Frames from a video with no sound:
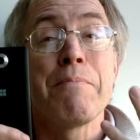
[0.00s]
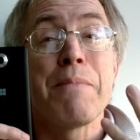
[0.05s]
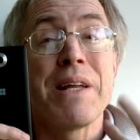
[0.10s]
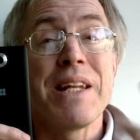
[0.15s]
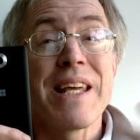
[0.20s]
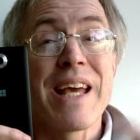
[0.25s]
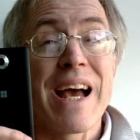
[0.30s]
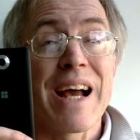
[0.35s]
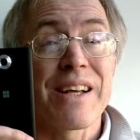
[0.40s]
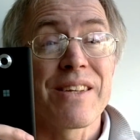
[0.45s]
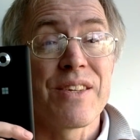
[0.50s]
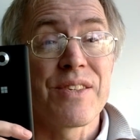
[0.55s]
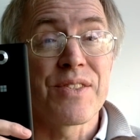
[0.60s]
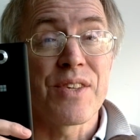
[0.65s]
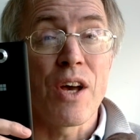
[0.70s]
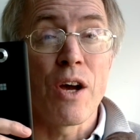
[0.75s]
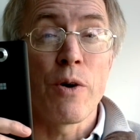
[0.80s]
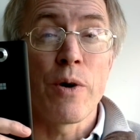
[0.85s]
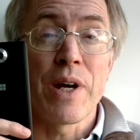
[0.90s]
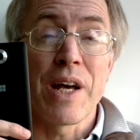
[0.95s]
many-axis
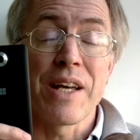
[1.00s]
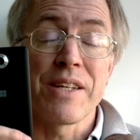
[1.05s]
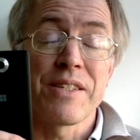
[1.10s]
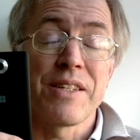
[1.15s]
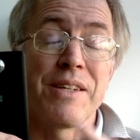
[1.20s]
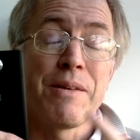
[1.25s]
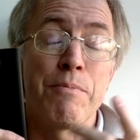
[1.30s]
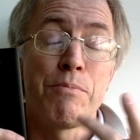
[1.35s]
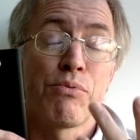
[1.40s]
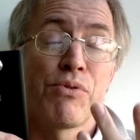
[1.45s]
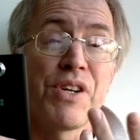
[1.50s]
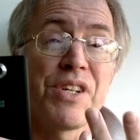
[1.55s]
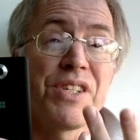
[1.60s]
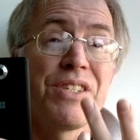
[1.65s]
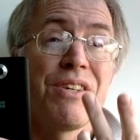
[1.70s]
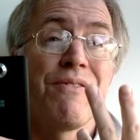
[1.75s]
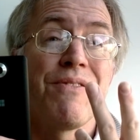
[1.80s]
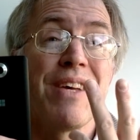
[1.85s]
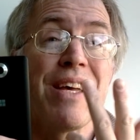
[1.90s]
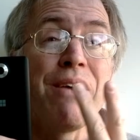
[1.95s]
OIS and
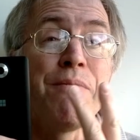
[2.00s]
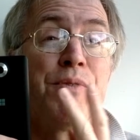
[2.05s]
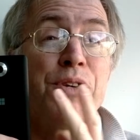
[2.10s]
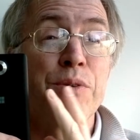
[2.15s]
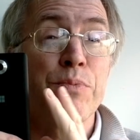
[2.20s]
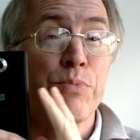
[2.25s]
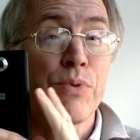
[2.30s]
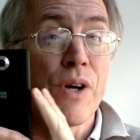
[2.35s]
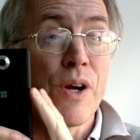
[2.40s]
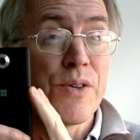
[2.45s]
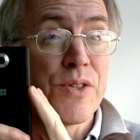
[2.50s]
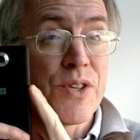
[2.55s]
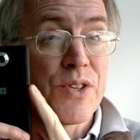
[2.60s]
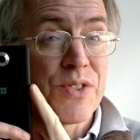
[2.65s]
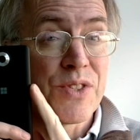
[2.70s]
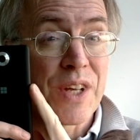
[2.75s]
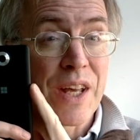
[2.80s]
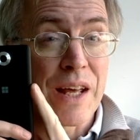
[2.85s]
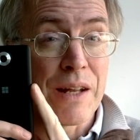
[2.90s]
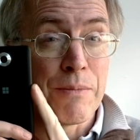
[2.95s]
impressive image
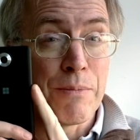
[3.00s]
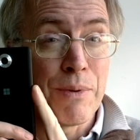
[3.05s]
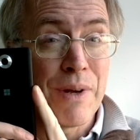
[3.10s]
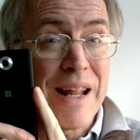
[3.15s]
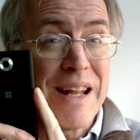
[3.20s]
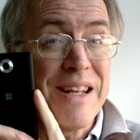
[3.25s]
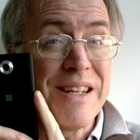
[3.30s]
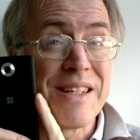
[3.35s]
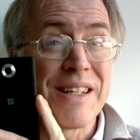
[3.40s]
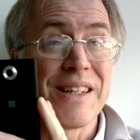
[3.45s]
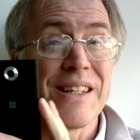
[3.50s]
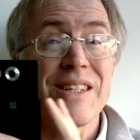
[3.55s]
processing and blending,